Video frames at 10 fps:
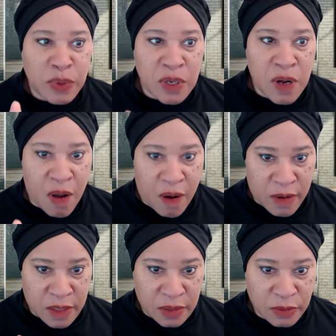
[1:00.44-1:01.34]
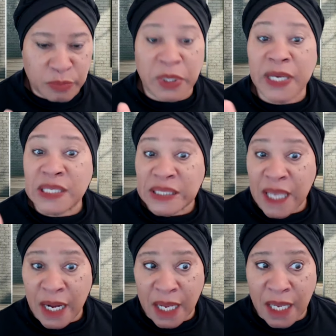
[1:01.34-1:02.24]
Bernard, who plays
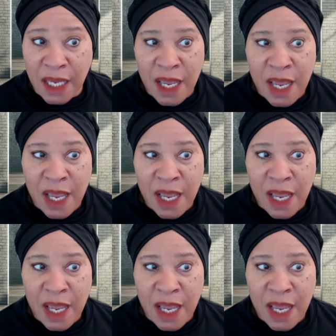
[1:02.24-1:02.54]
Sonny,